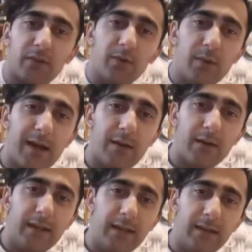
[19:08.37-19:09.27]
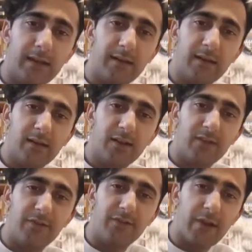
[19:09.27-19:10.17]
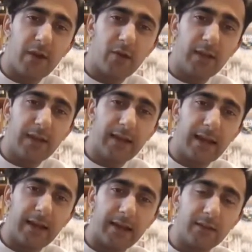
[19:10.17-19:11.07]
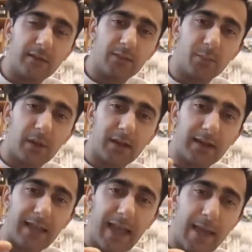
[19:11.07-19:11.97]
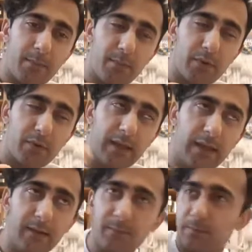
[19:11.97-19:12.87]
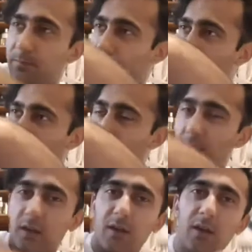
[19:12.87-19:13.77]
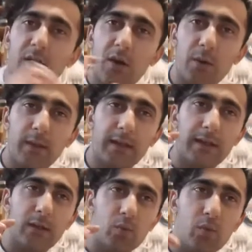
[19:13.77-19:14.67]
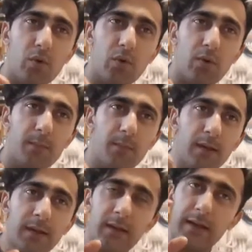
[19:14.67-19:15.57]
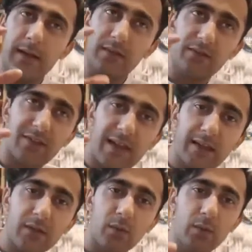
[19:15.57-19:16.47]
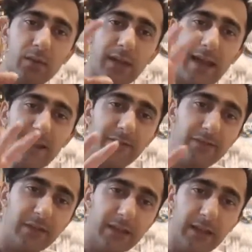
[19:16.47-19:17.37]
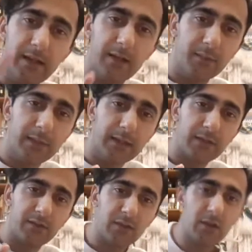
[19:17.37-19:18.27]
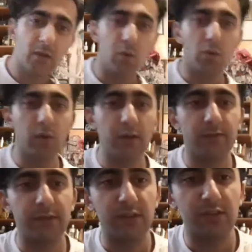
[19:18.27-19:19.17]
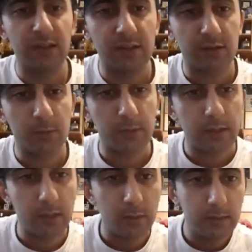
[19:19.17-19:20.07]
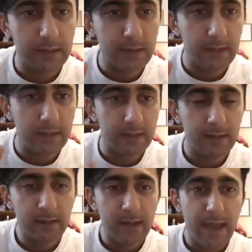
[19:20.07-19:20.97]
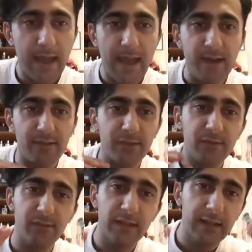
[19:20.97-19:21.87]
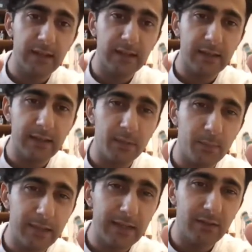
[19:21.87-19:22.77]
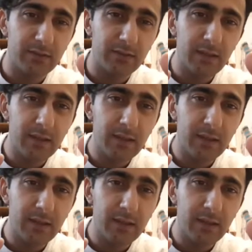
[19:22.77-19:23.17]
throughout in a very sparkling, ambery, glowingly warm sandalwood and vanilla mix. All of the Gentleman Only line have vanilla in the base,